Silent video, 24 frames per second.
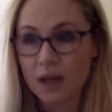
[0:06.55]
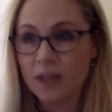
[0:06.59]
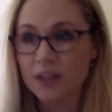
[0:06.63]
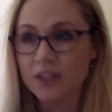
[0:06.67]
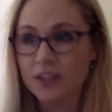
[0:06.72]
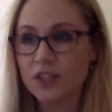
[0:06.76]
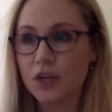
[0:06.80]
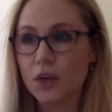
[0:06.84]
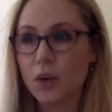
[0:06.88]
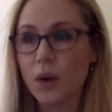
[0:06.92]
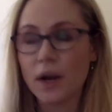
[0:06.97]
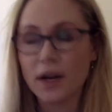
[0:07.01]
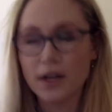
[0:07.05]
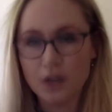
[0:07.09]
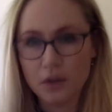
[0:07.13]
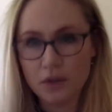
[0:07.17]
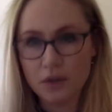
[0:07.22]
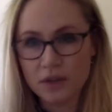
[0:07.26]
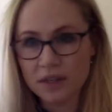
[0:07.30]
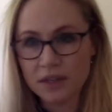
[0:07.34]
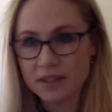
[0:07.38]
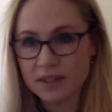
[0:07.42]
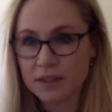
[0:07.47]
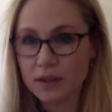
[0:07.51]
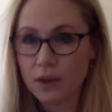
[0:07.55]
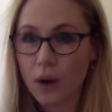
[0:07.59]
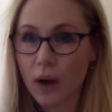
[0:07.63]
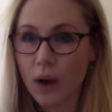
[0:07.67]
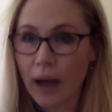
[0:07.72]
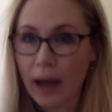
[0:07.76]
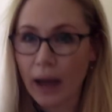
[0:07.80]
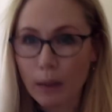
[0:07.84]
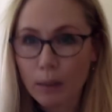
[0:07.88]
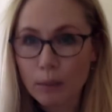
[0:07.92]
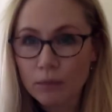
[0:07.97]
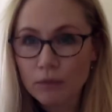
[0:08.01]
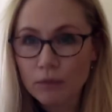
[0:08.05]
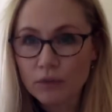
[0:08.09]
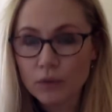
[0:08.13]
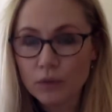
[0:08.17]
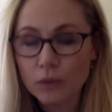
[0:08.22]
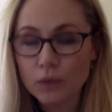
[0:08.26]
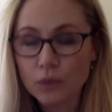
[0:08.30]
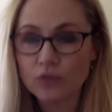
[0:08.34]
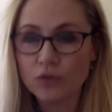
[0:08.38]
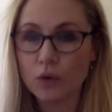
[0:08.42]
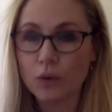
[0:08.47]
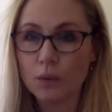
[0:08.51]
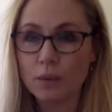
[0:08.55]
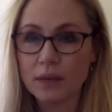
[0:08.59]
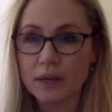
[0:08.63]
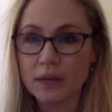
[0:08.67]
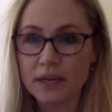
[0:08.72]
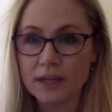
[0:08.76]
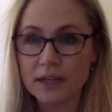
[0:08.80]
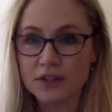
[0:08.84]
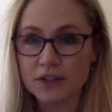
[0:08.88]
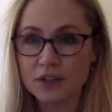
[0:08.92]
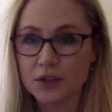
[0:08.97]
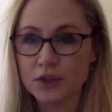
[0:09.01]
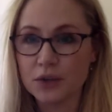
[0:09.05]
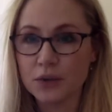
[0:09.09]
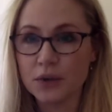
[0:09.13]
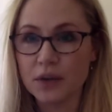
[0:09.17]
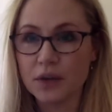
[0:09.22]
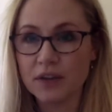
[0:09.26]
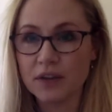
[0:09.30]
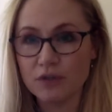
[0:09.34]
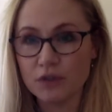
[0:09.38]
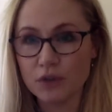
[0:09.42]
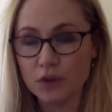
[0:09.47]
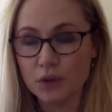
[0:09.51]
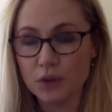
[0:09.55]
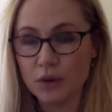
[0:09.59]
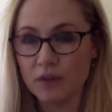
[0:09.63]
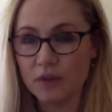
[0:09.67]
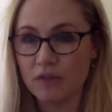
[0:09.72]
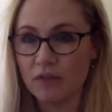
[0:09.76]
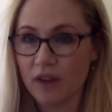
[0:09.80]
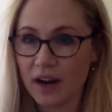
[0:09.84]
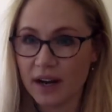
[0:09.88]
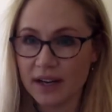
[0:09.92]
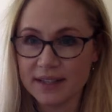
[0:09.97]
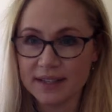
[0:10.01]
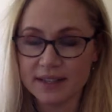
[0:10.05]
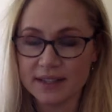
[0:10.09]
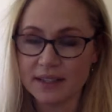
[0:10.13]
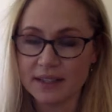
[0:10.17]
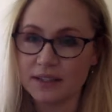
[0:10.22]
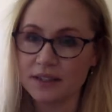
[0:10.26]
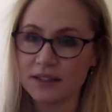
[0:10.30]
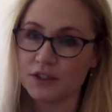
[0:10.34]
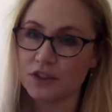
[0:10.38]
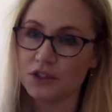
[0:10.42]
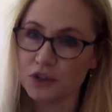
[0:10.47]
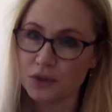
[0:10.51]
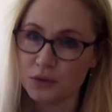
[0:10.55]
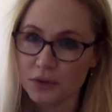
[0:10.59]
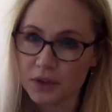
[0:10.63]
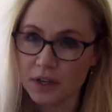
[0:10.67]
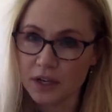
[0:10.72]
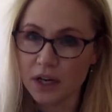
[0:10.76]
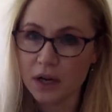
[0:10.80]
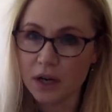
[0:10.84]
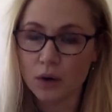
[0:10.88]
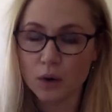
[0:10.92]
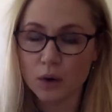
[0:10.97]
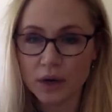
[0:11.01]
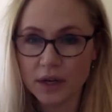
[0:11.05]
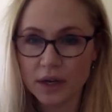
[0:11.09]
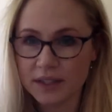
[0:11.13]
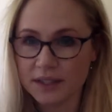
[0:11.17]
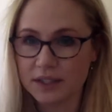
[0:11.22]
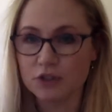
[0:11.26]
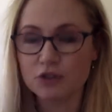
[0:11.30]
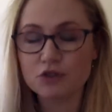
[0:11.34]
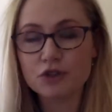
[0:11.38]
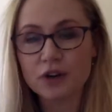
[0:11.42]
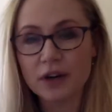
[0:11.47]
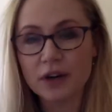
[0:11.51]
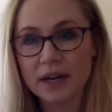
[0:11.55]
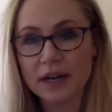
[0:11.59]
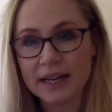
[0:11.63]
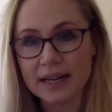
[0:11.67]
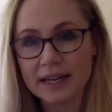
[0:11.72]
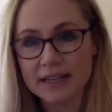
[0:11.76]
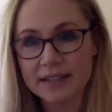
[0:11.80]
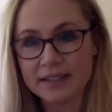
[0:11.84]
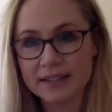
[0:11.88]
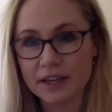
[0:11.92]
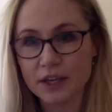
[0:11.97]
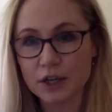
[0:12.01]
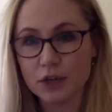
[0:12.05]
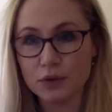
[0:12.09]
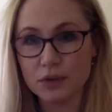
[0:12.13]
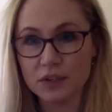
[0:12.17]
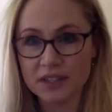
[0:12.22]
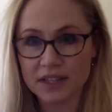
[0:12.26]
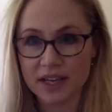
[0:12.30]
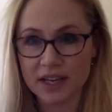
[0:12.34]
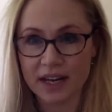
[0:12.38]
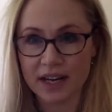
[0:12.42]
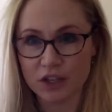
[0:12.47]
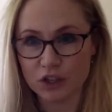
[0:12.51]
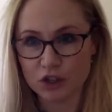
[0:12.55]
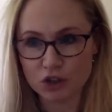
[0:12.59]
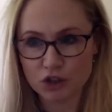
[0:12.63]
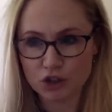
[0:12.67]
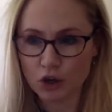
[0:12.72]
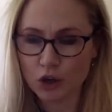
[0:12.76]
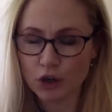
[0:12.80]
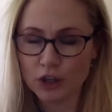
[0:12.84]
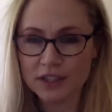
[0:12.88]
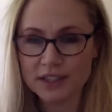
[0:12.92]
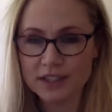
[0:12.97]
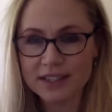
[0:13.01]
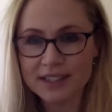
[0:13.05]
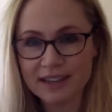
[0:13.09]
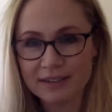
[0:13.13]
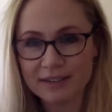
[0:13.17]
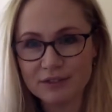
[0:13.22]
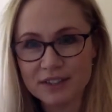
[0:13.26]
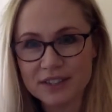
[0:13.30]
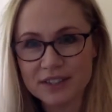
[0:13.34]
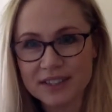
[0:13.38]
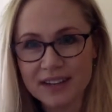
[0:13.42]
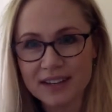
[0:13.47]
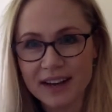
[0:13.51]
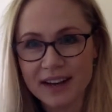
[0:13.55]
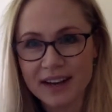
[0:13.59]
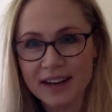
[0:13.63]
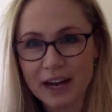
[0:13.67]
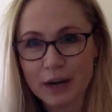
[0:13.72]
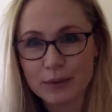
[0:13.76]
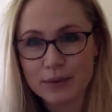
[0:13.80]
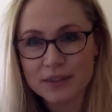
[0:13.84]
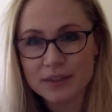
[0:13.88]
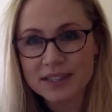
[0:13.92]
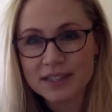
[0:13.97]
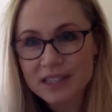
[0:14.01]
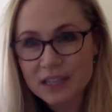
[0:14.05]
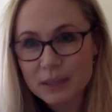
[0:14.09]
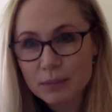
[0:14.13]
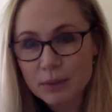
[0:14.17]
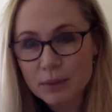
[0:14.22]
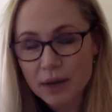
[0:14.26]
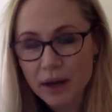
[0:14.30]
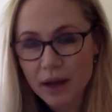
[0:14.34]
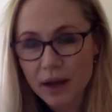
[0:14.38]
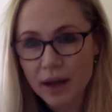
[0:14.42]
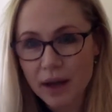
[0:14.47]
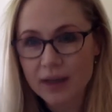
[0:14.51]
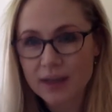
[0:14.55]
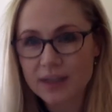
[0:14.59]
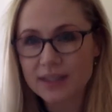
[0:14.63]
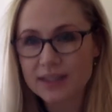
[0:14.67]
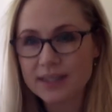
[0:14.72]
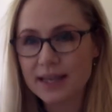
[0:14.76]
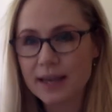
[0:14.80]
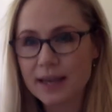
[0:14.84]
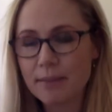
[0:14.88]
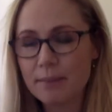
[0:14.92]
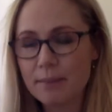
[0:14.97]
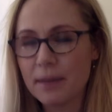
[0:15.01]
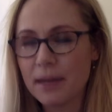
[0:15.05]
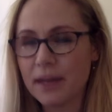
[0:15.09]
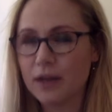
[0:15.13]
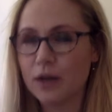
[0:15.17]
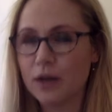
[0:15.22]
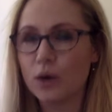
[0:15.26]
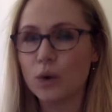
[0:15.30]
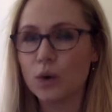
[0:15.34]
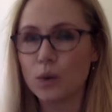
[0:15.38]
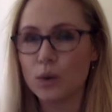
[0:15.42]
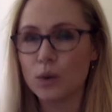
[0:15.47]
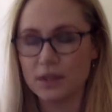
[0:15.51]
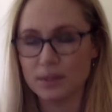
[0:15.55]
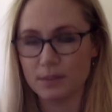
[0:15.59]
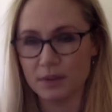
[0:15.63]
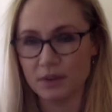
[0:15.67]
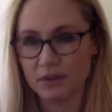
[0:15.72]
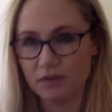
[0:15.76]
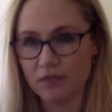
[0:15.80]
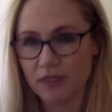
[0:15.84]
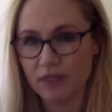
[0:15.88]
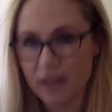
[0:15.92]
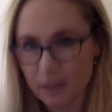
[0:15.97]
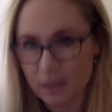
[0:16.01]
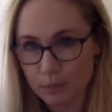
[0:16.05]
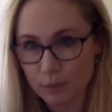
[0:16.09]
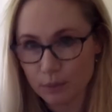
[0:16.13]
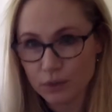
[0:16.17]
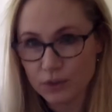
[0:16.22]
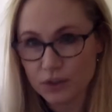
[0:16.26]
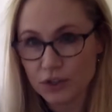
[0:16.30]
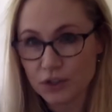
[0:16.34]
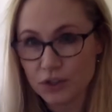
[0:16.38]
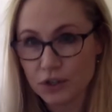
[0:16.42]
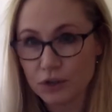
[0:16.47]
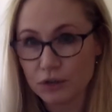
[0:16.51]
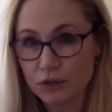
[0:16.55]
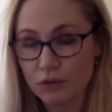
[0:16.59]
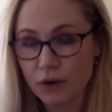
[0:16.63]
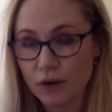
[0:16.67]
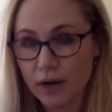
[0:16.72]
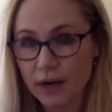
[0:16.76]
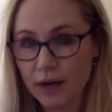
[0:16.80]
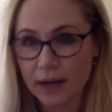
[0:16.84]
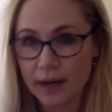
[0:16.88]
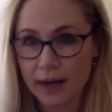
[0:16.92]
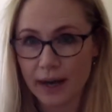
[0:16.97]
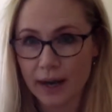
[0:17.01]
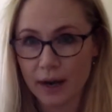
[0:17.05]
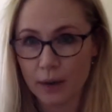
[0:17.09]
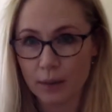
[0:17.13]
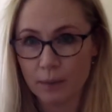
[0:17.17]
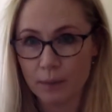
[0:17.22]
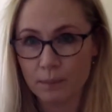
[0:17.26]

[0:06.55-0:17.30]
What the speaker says: So I know that it's not helpful for me to give you advice as junior lawyers and trainees that you need to get a solid 7 to 9 hours sleep a night, because that may not always be available to you right now.